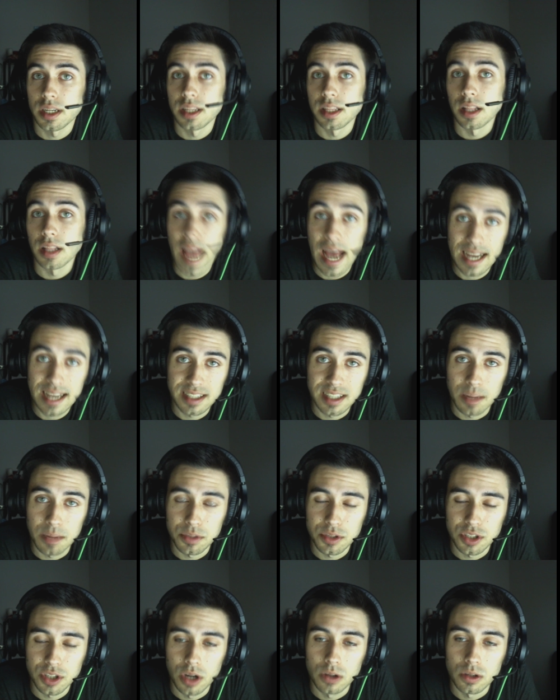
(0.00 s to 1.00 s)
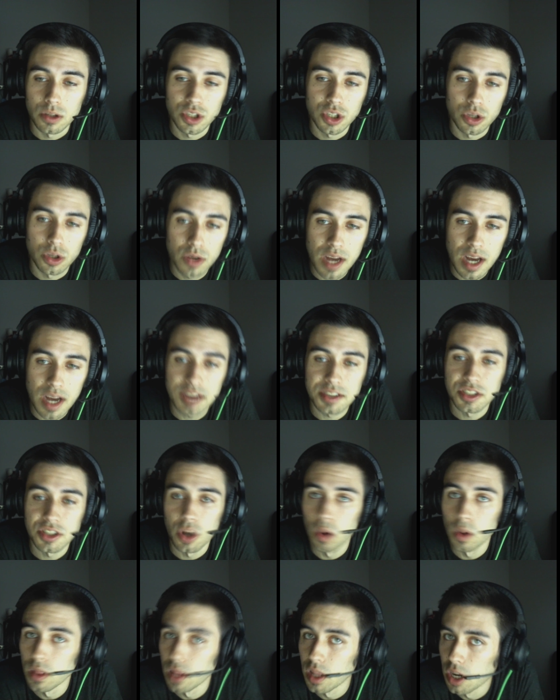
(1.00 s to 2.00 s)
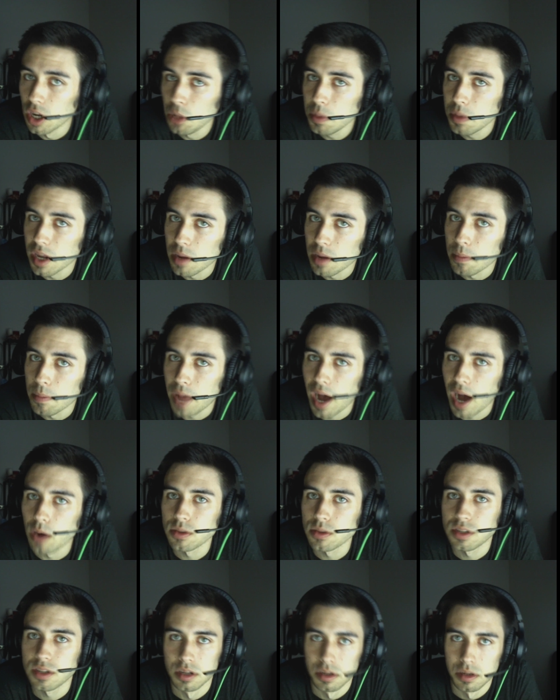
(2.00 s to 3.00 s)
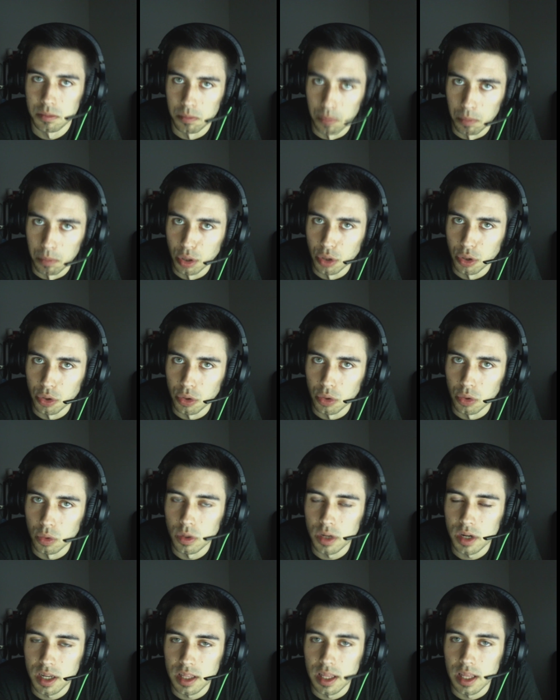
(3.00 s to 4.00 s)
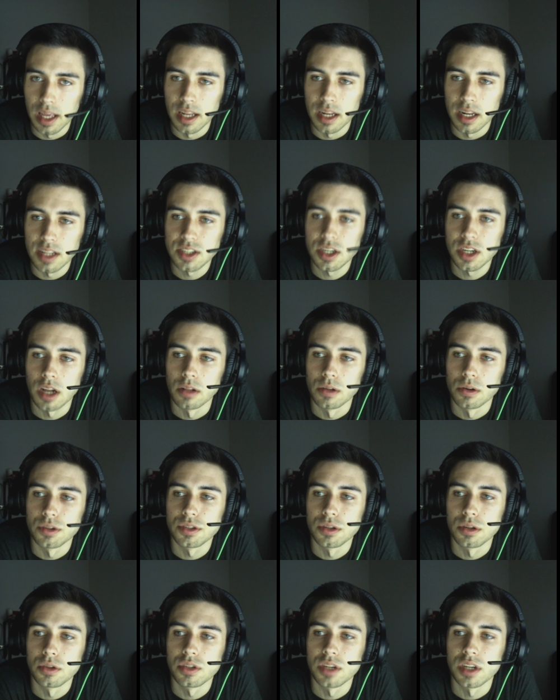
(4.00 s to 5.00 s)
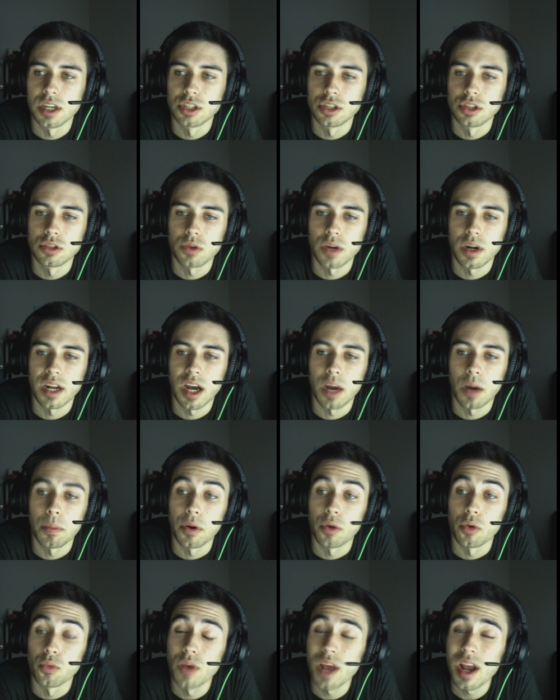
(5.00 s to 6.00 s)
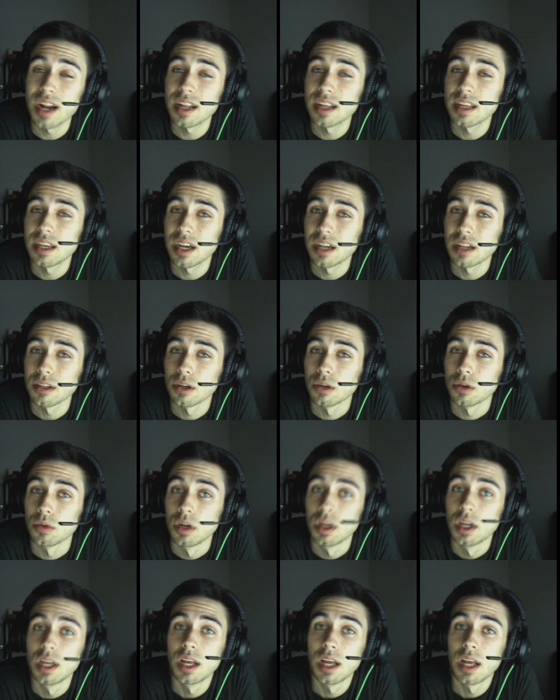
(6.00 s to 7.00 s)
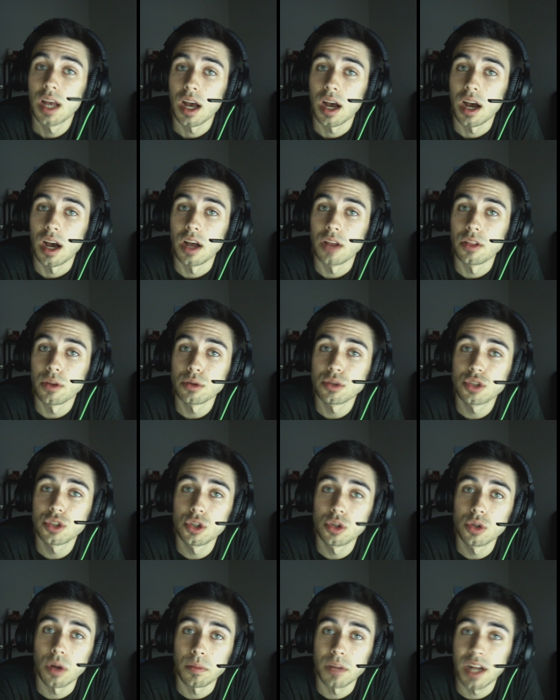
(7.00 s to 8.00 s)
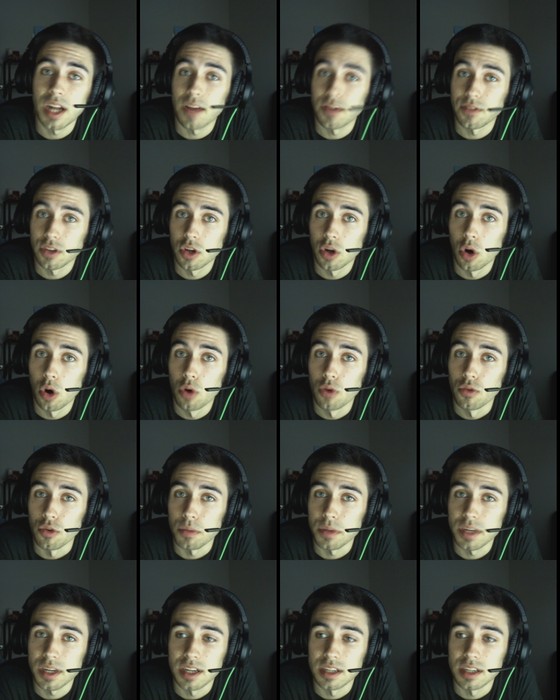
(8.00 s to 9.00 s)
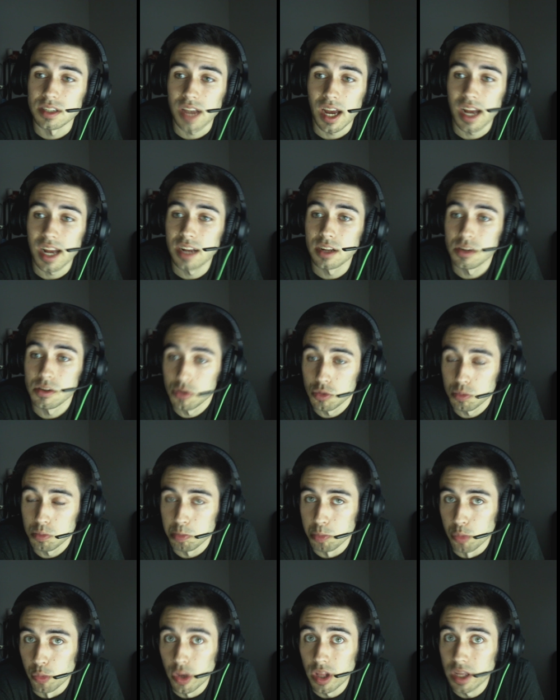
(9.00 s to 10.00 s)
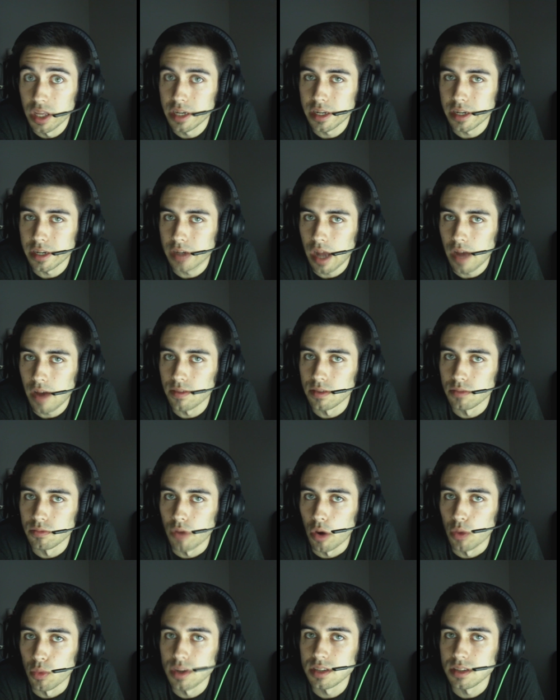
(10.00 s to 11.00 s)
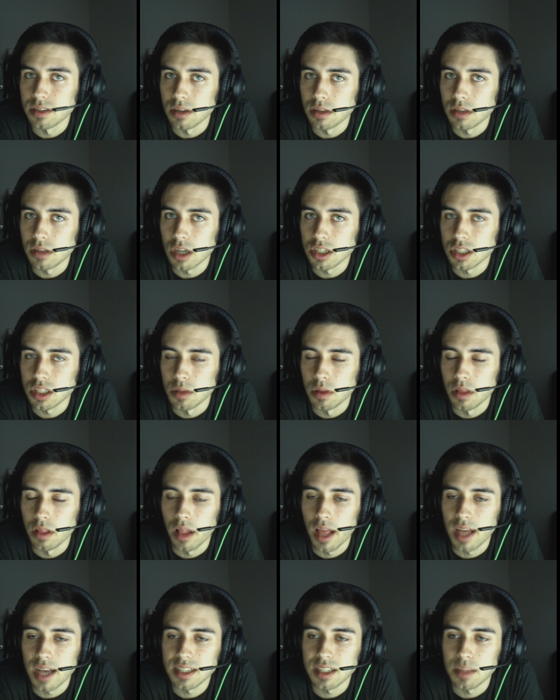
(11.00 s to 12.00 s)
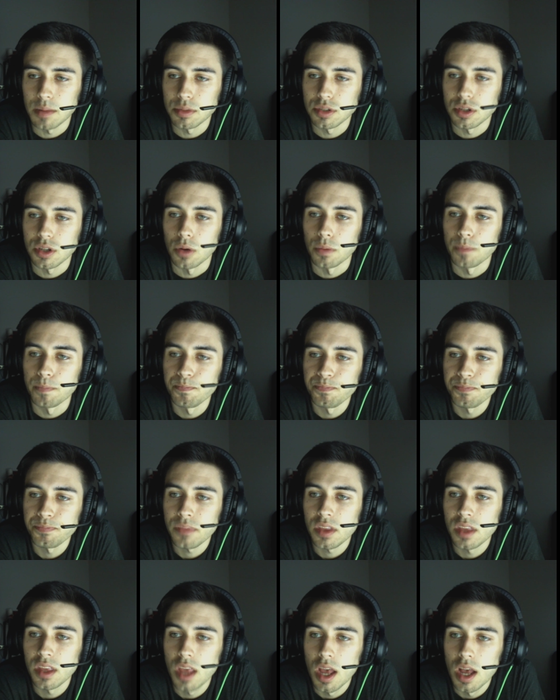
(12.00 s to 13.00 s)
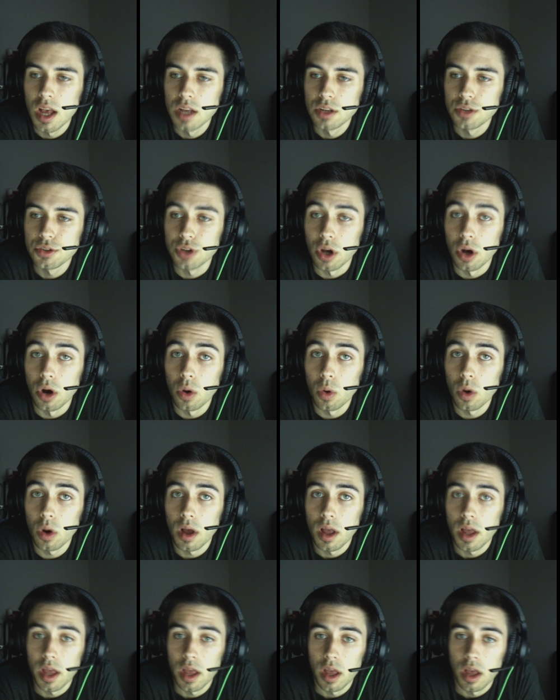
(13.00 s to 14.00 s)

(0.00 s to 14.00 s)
in the last episode, so you guys know a little bit about blue and, and its color associations right now. But red and yellow, uh, those two I'm gonna have to go over because I really didn't have a, reason to touch them in the last episode. So